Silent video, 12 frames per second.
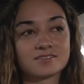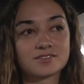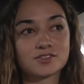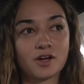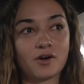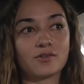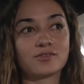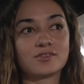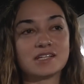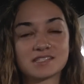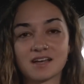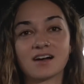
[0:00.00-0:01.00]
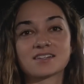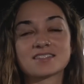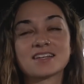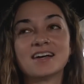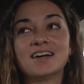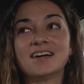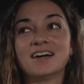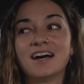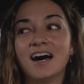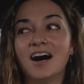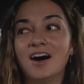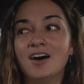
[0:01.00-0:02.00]
So, it sucks.
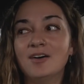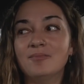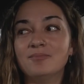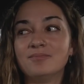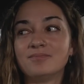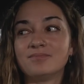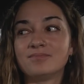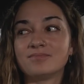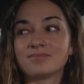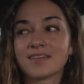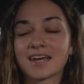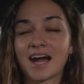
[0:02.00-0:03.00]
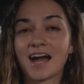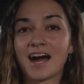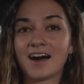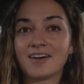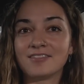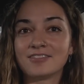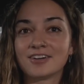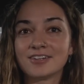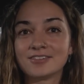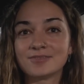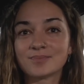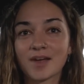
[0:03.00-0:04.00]
Um like I have
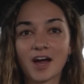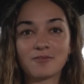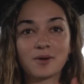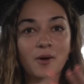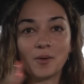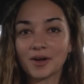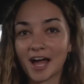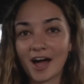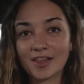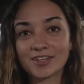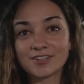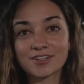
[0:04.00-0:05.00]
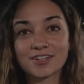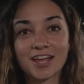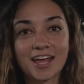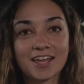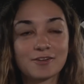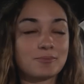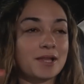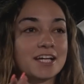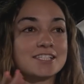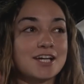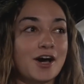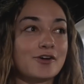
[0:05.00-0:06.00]
I have my whole calendar like
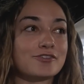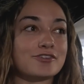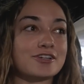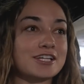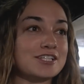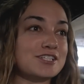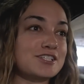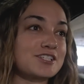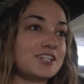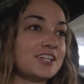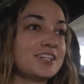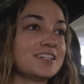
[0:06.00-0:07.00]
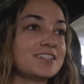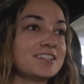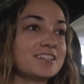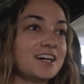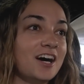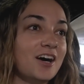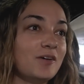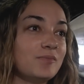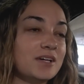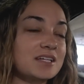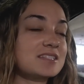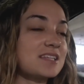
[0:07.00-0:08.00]
planned out for each
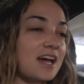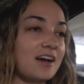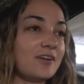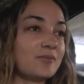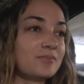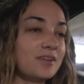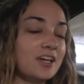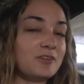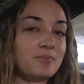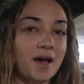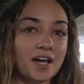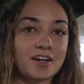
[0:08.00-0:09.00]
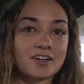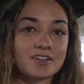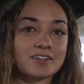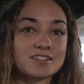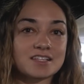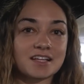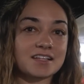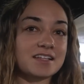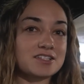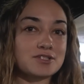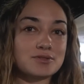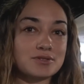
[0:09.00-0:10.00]
um, exam in Becker because it like
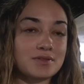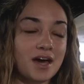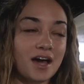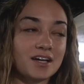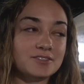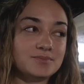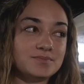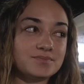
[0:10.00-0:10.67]
lets you do that.